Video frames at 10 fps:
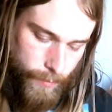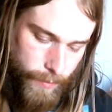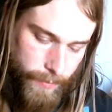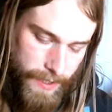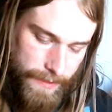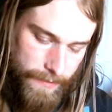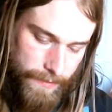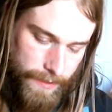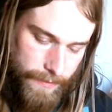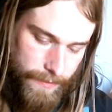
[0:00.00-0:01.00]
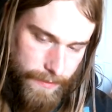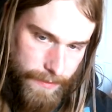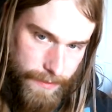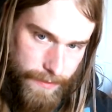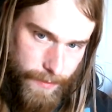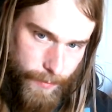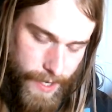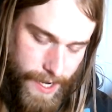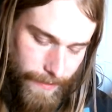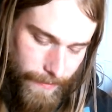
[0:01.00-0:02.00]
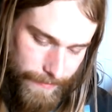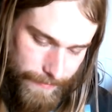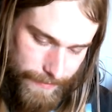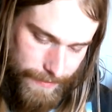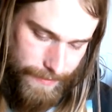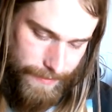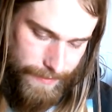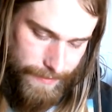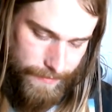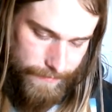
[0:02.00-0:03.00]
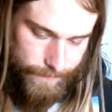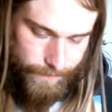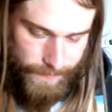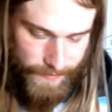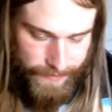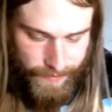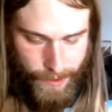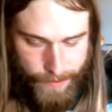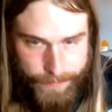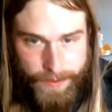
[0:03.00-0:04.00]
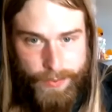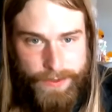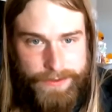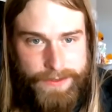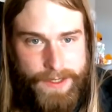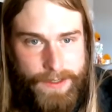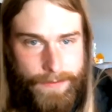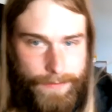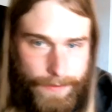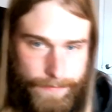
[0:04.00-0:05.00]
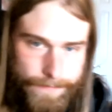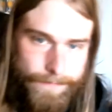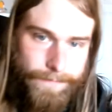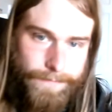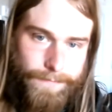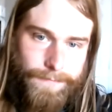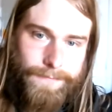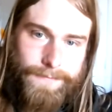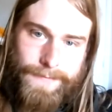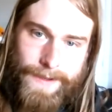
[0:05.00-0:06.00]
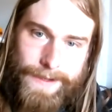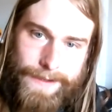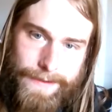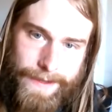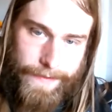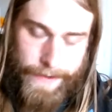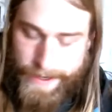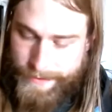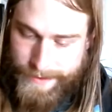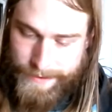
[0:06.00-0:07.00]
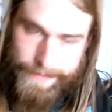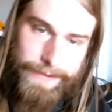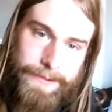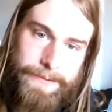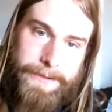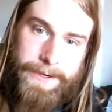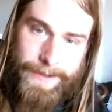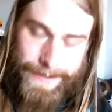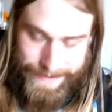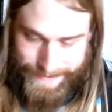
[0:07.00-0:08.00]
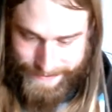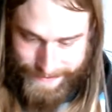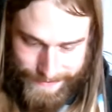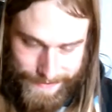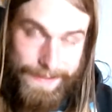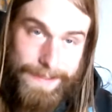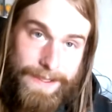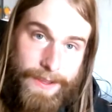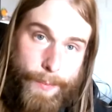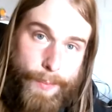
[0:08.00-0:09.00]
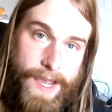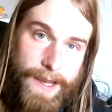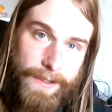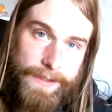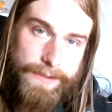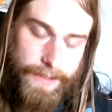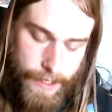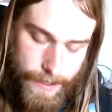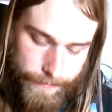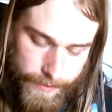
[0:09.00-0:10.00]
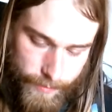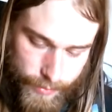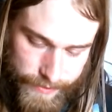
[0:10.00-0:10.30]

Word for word: up repeatedly. The battle is often perceived. That light thing is so weird. The battle is often